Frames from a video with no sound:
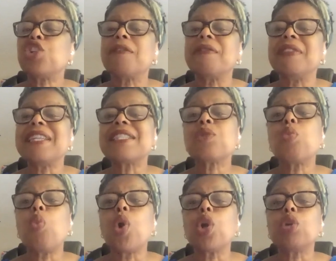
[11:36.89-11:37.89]
of this
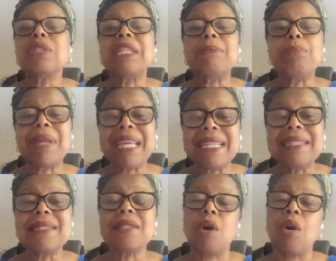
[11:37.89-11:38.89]
world
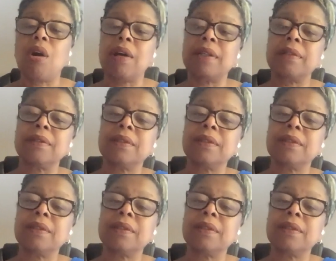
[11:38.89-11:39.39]
depends on.